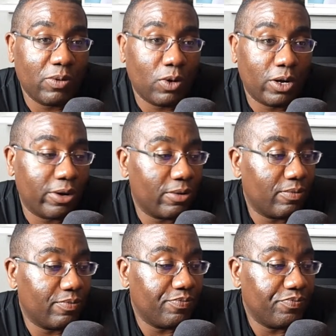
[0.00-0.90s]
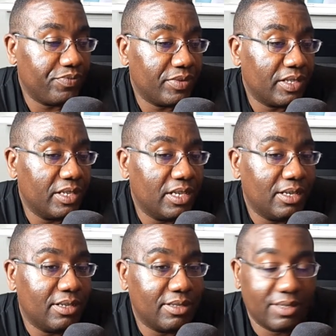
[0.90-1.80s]
water.
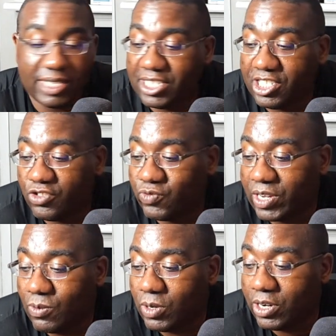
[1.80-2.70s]
That's just drinking water.